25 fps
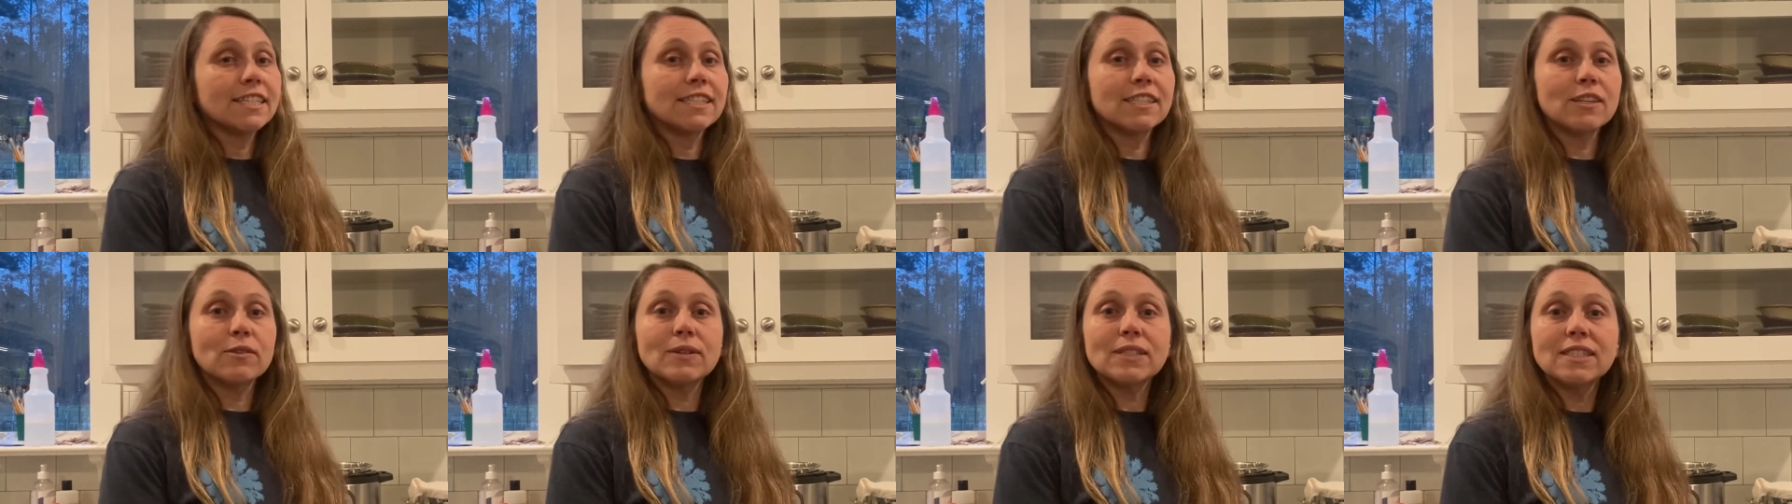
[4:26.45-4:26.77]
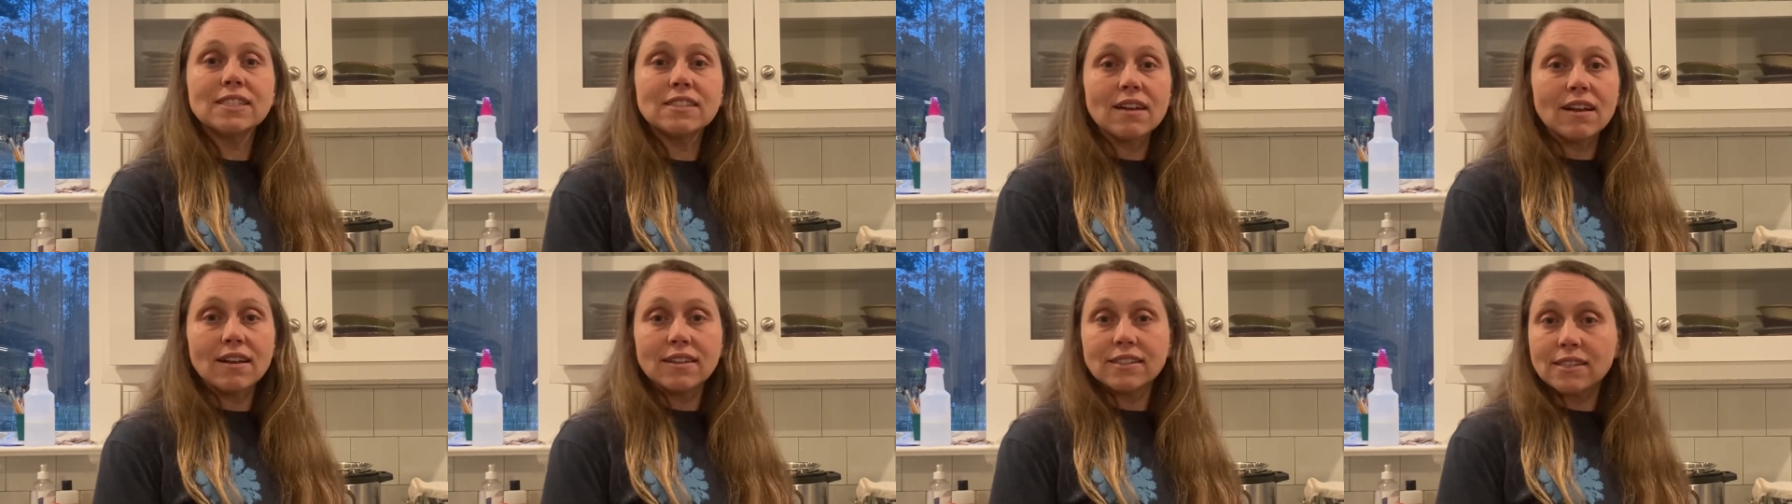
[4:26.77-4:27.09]
so
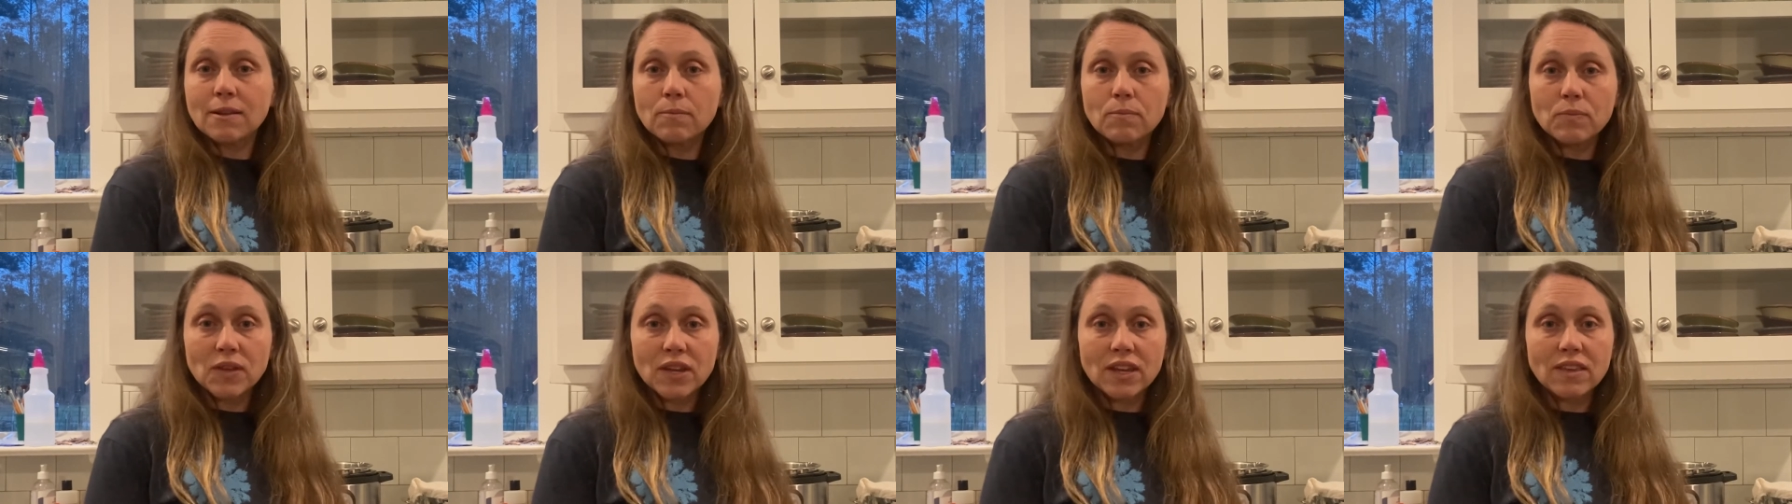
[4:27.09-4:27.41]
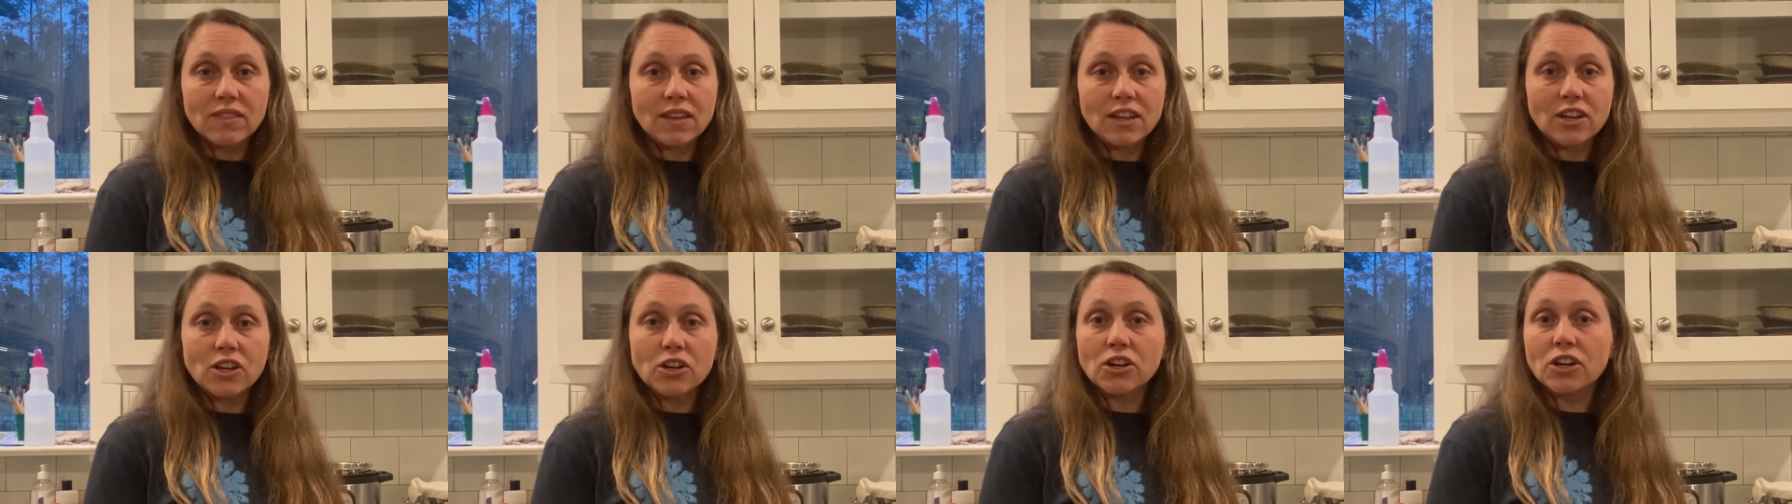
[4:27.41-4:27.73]
it's not something
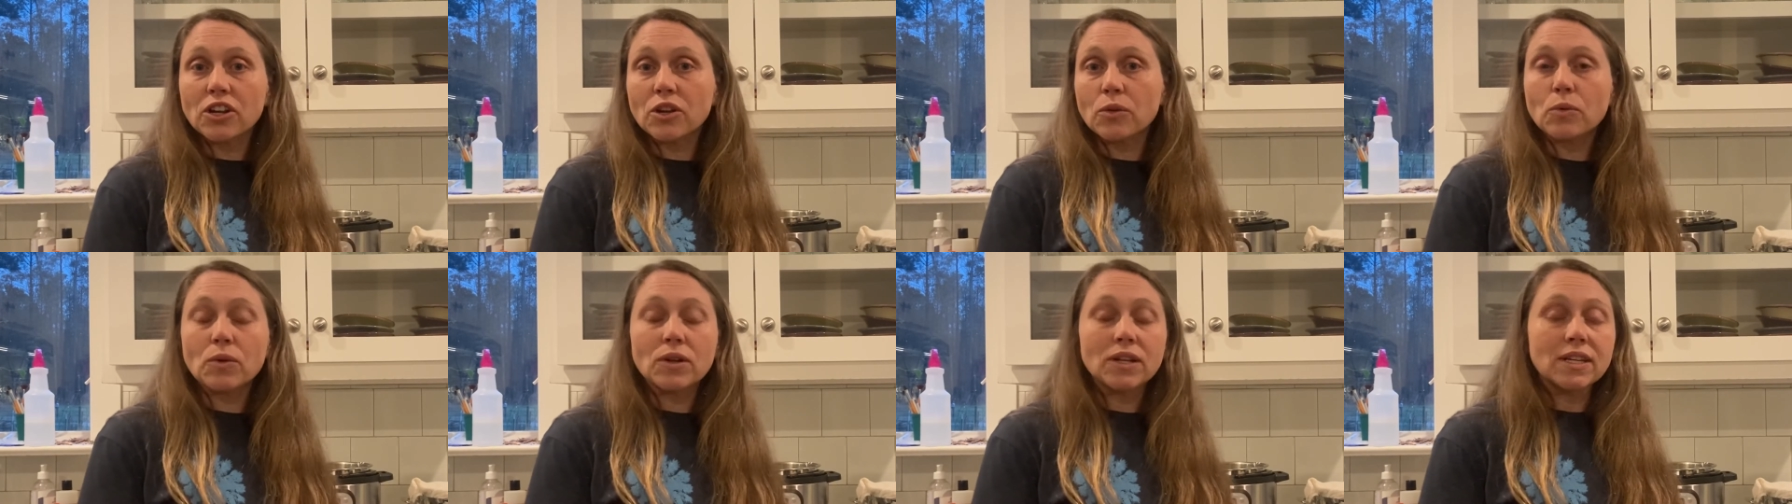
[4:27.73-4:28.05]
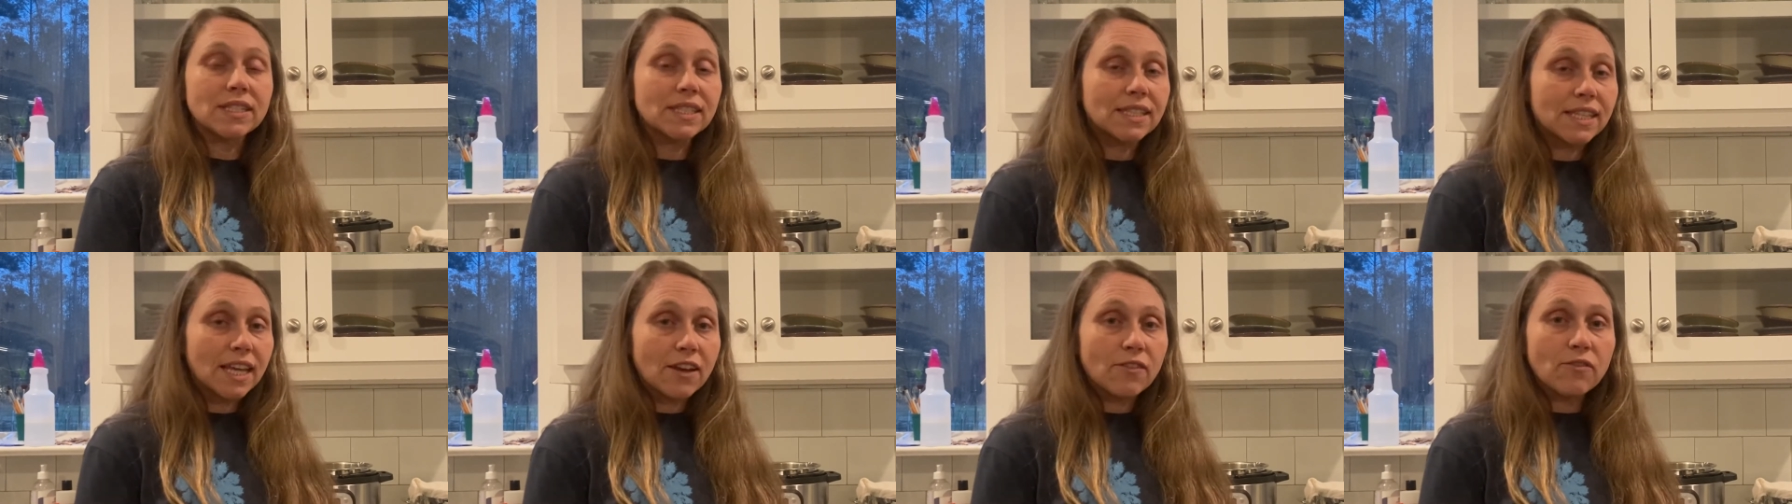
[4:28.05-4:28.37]
that you're gonna want
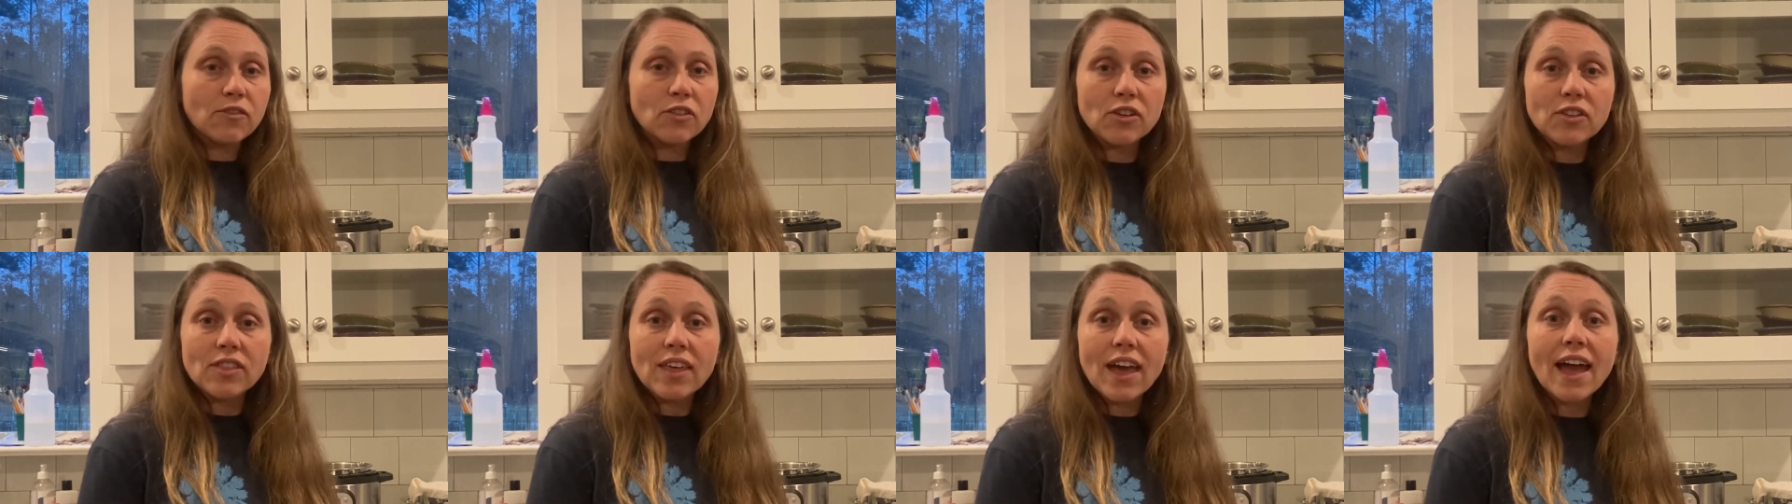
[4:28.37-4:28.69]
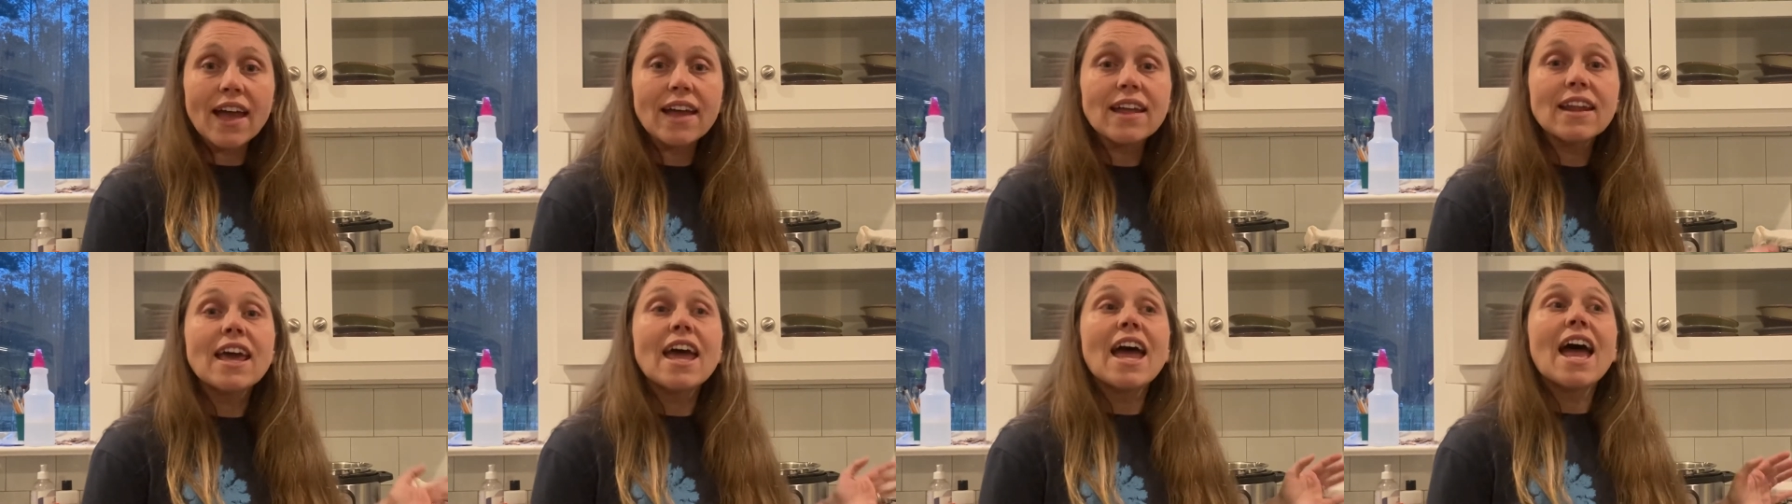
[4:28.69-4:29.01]
to save for that.